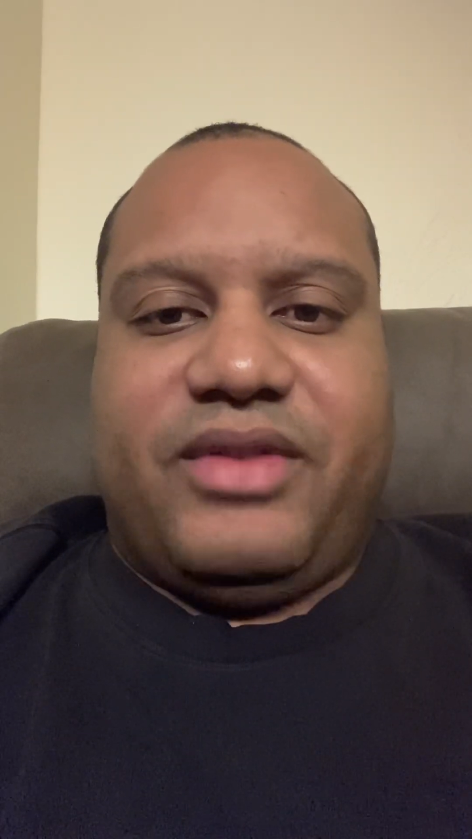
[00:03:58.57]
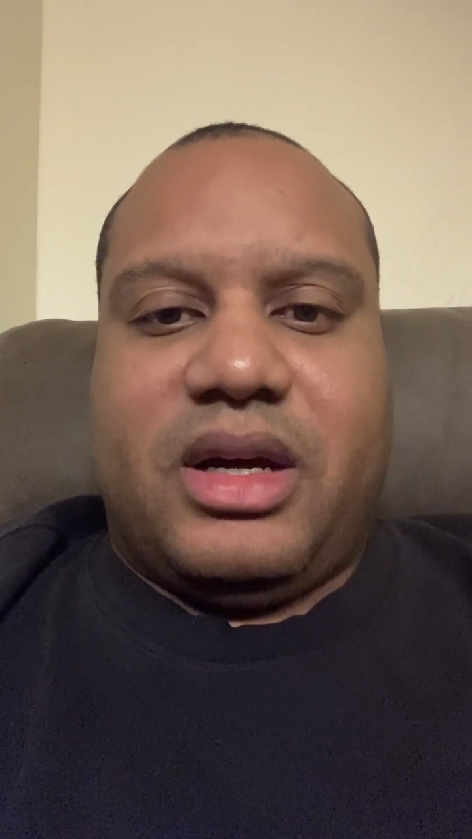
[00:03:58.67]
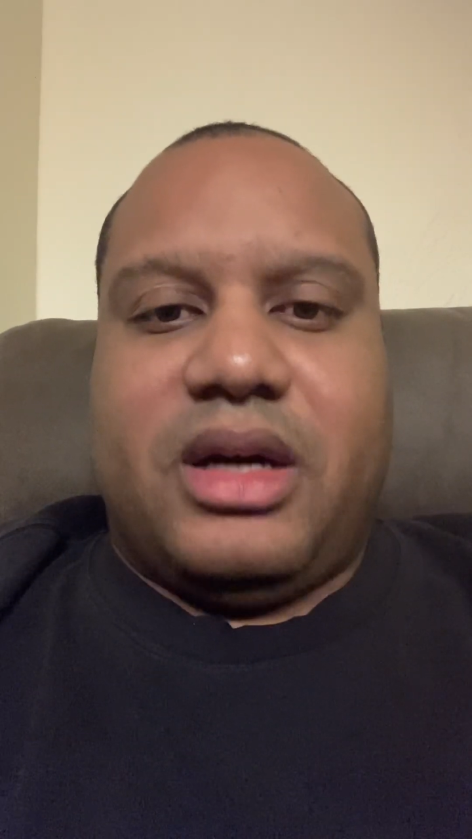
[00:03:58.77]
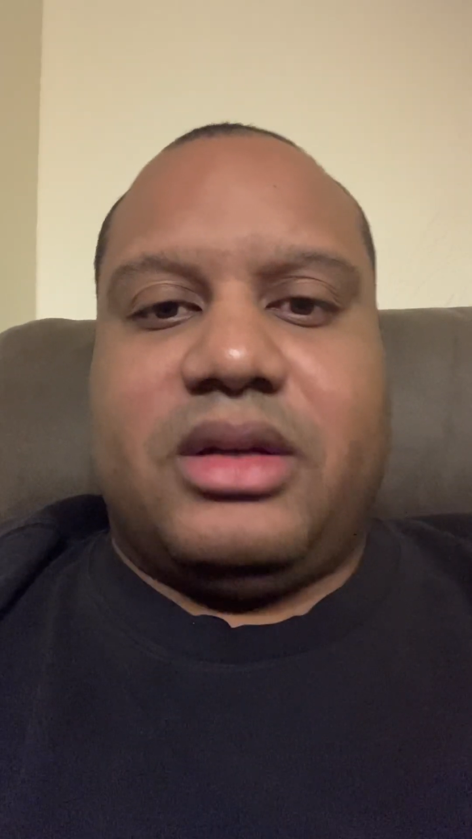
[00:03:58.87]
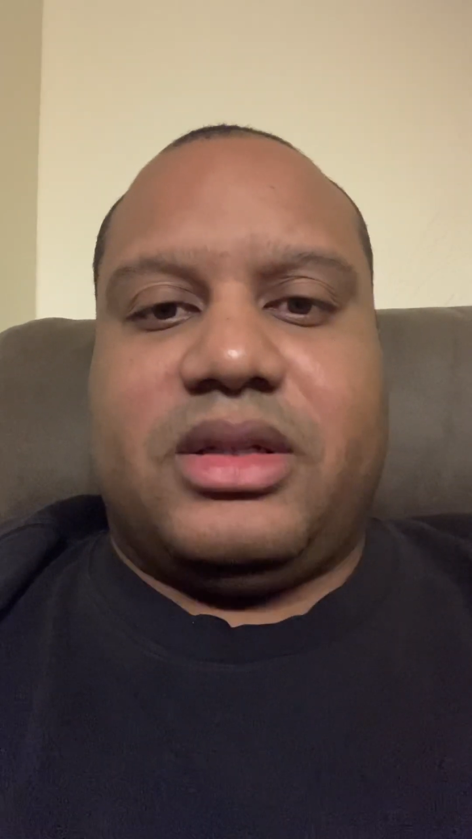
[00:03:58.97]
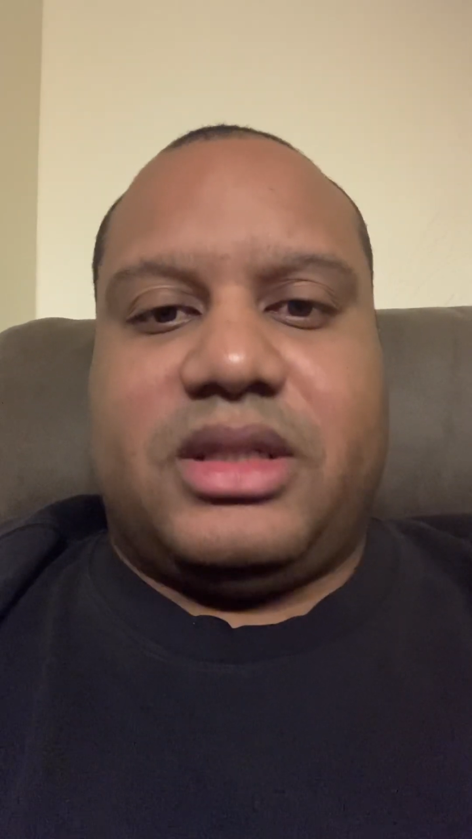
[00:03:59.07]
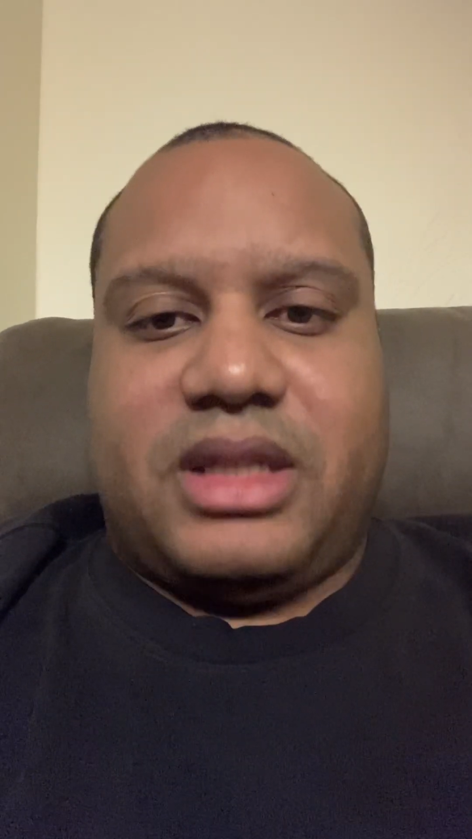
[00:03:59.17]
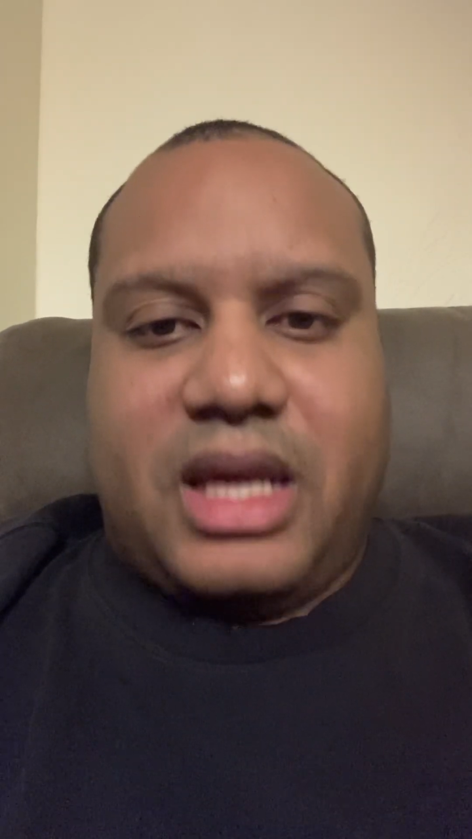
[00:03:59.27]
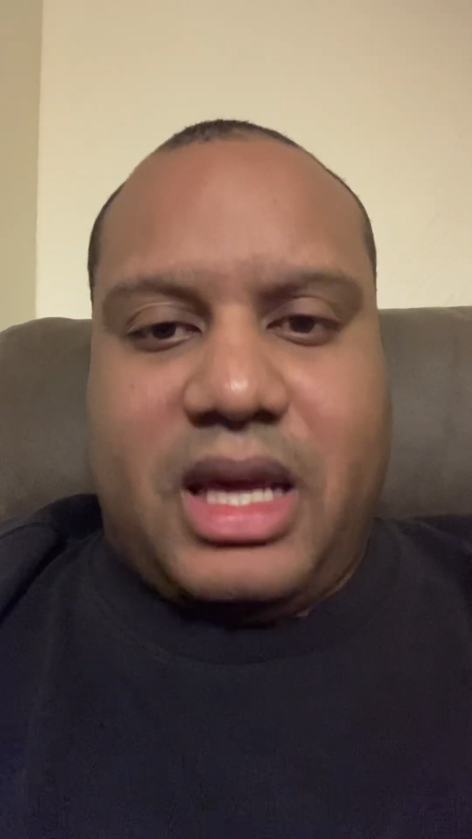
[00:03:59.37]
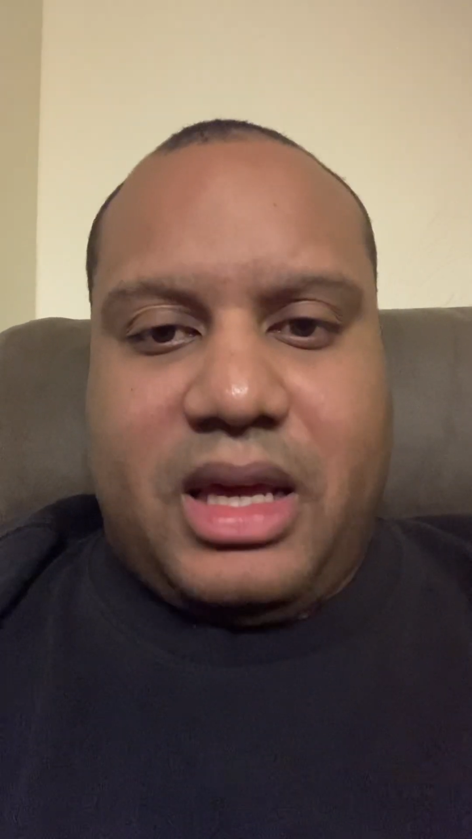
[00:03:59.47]
to
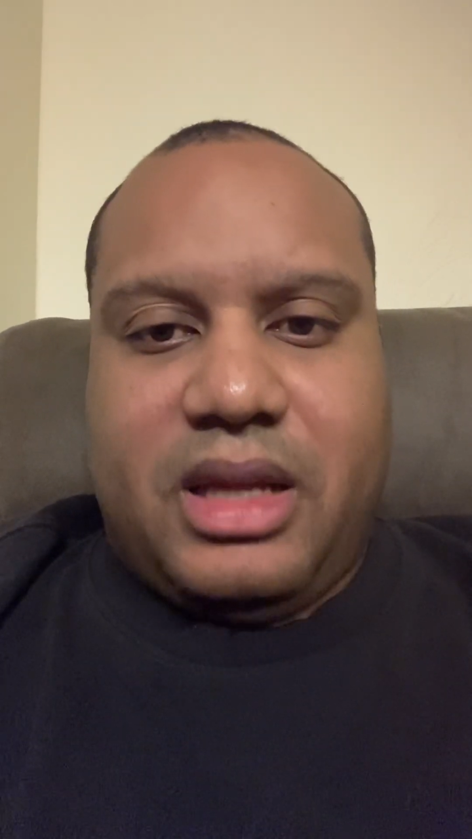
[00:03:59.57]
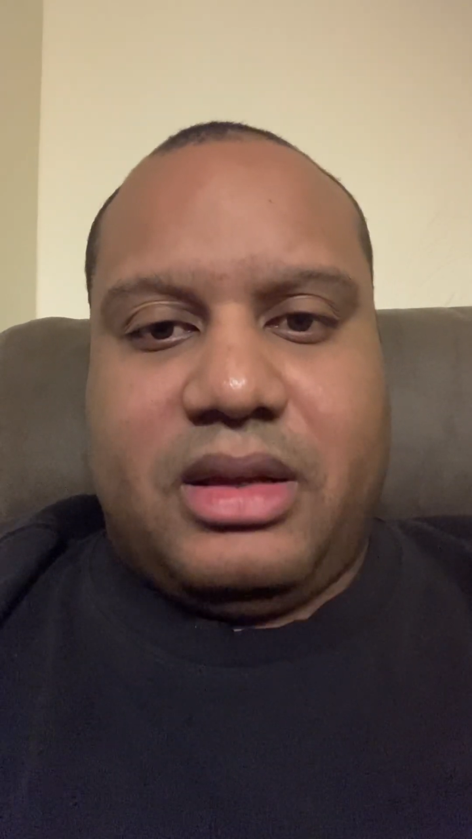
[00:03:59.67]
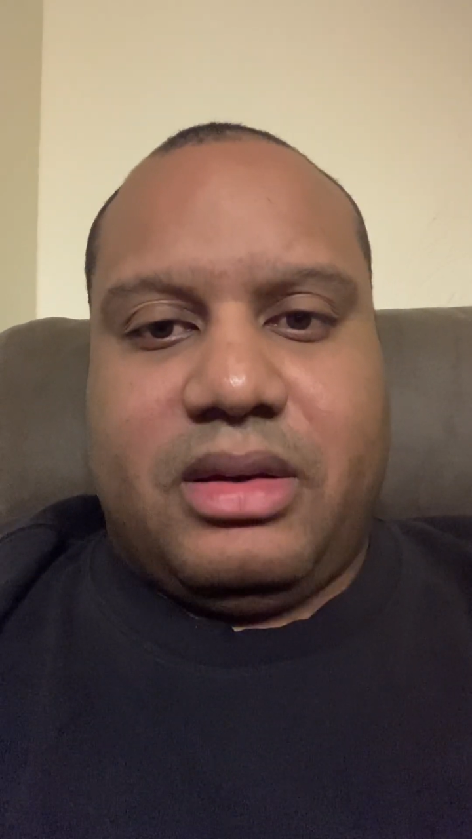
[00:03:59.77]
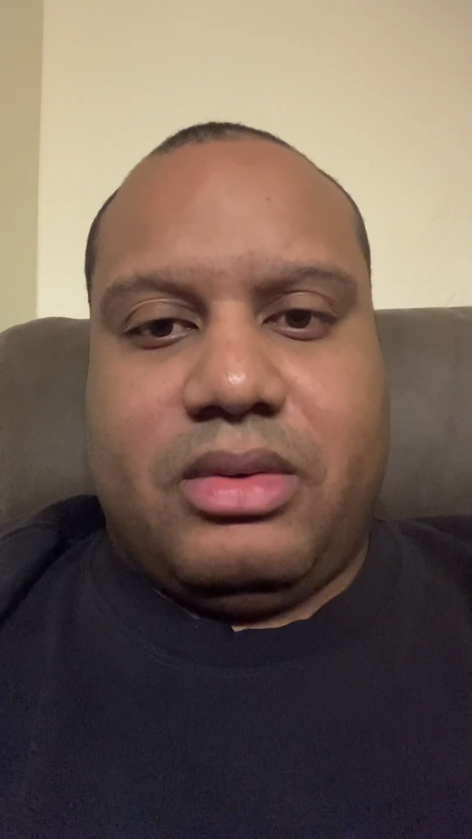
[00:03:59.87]
understand